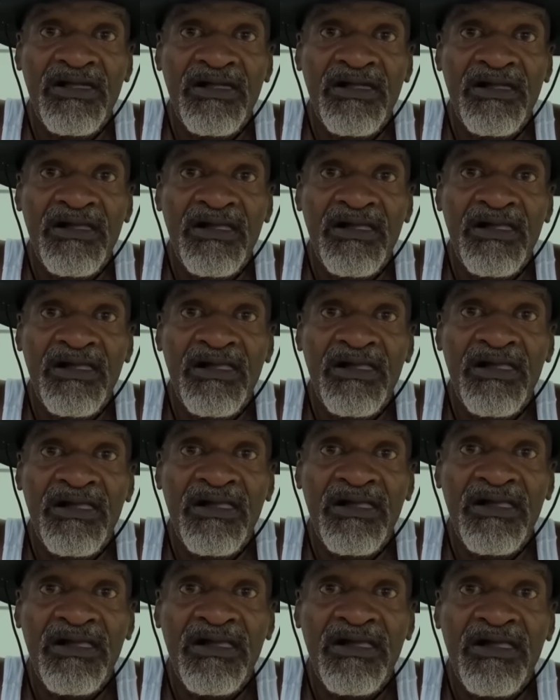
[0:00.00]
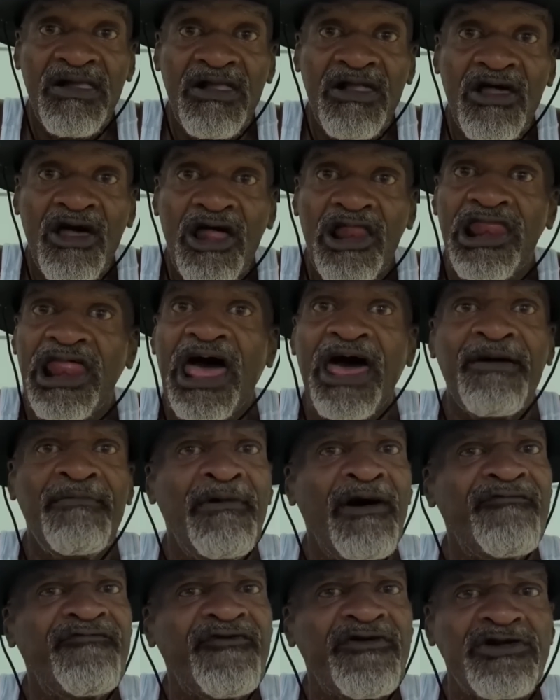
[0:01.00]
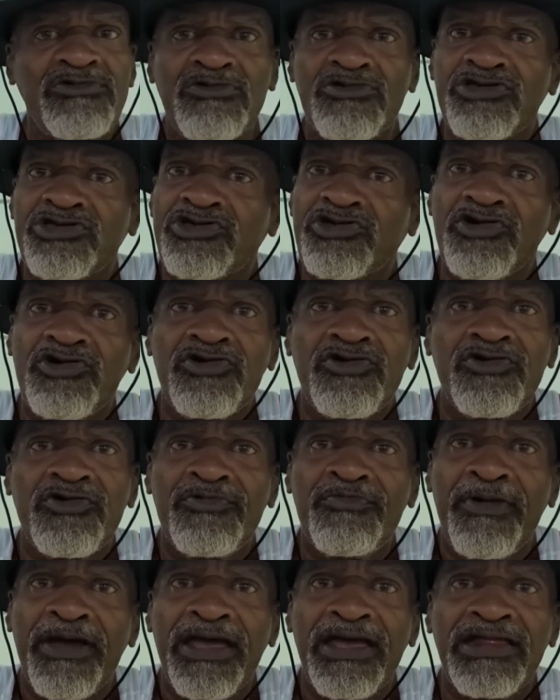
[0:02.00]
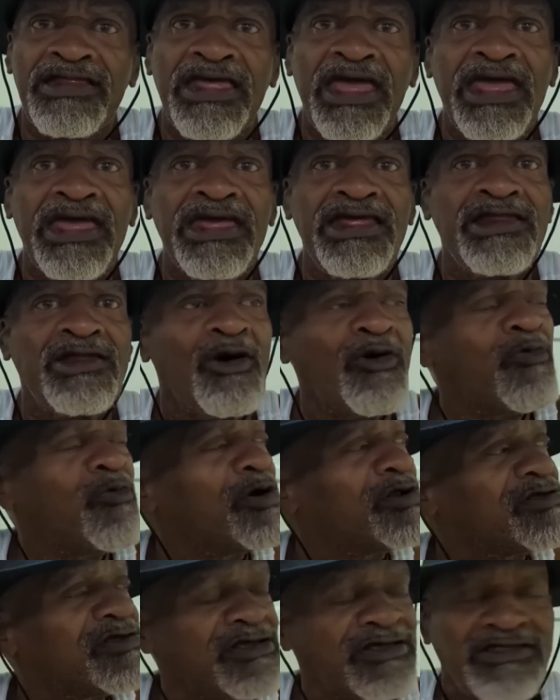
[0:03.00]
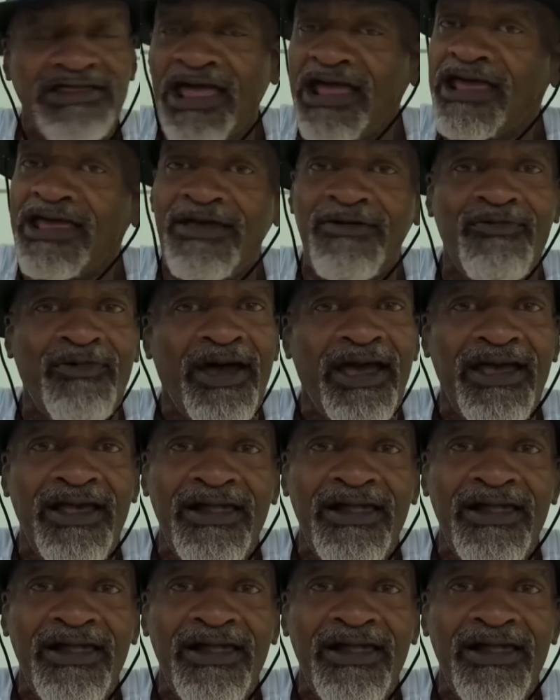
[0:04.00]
A lot of motherfuckers were scared, man. They ain't know what to think, right?